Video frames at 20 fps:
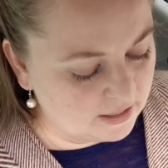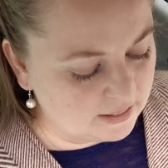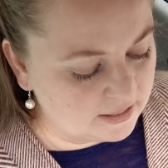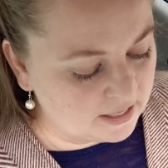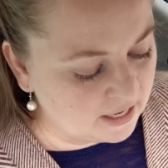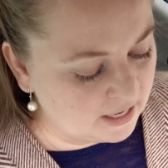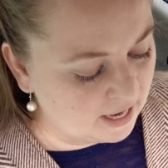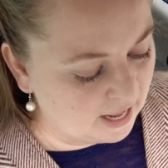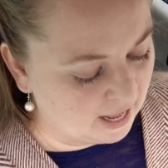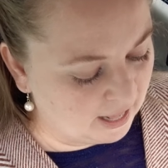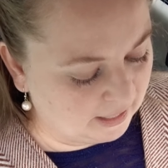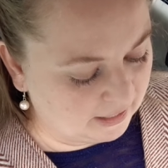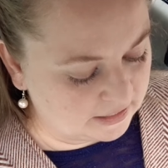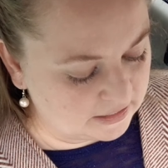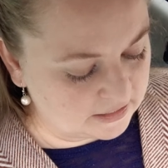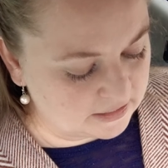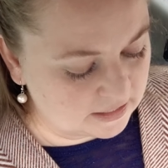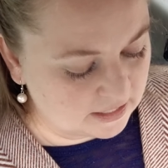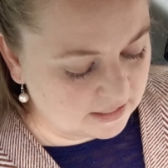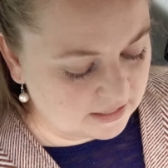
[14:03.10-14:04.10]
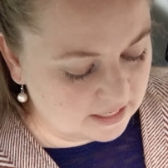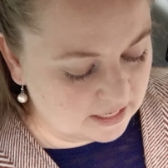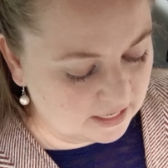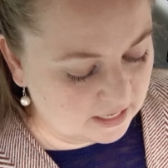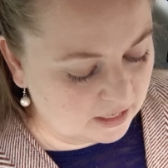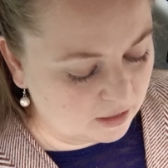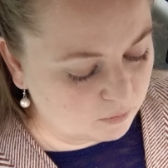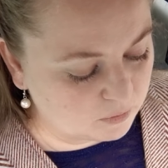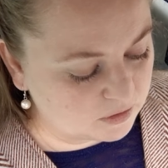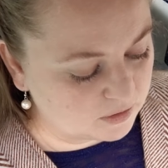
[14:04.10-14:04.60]
Then Alice,
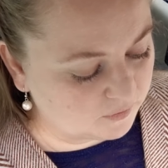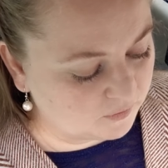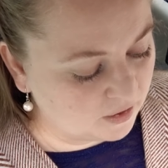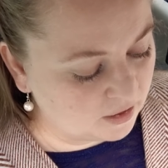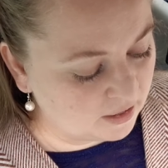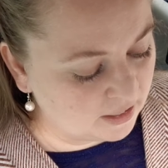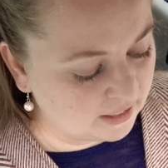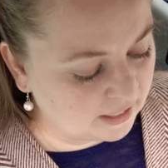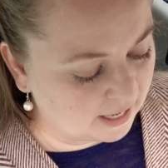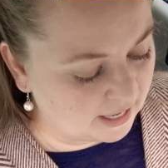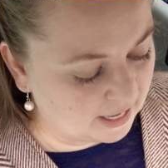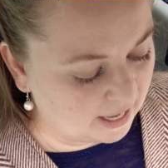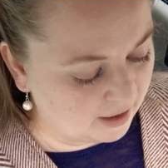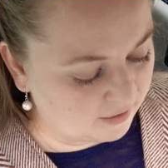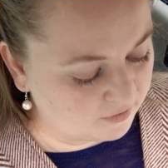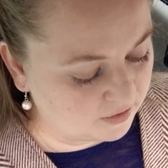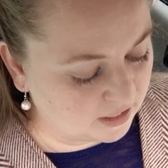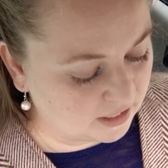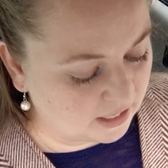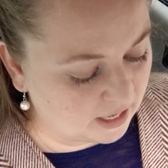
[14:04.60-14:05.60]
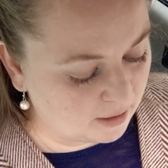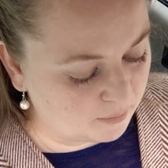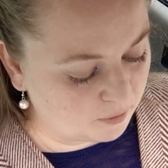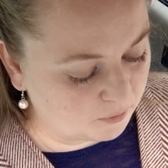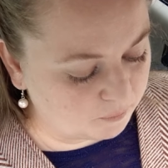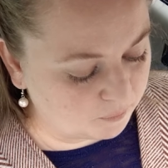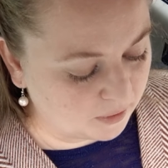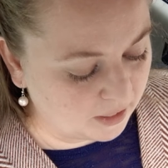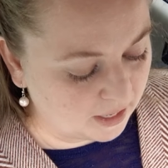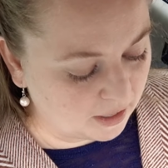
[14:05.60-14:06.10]
thinking it was very like having a game
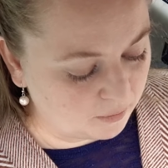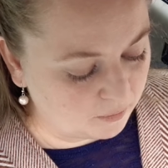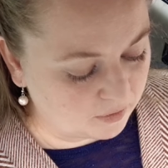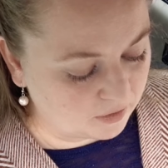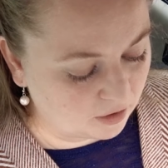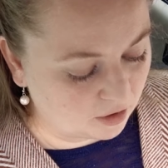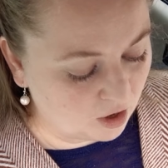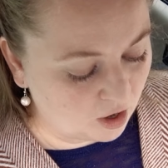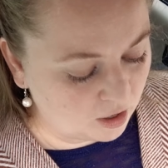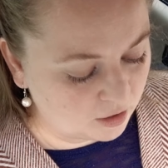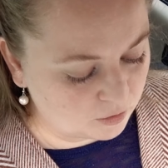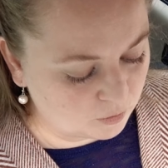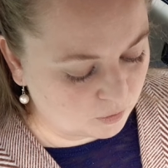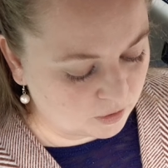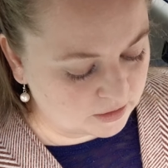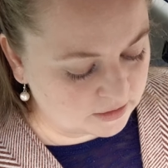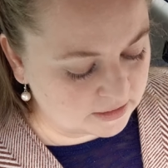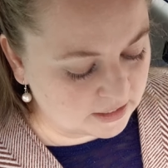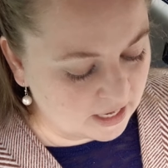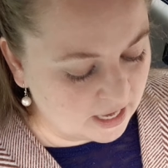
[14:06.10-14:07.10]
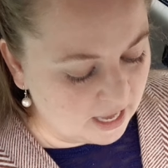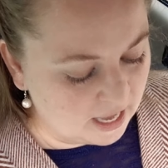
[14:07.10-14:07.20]
of play with a cart horse,